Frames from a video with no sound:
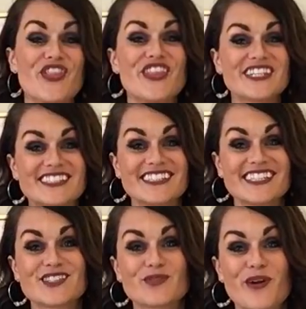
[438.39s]
This
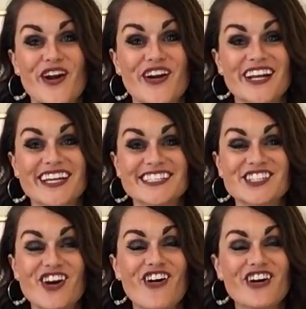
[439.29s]
is where it gets
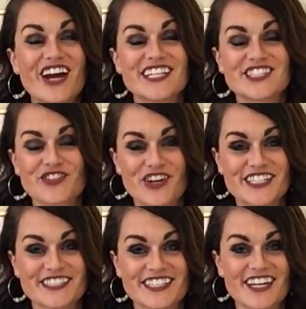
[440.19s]
all kinds of
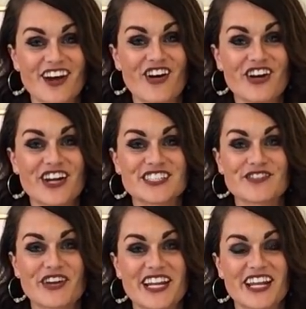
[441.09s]
crazy, all kinds
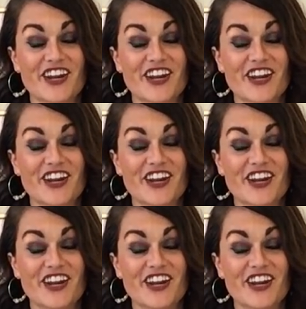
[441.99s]
of fun,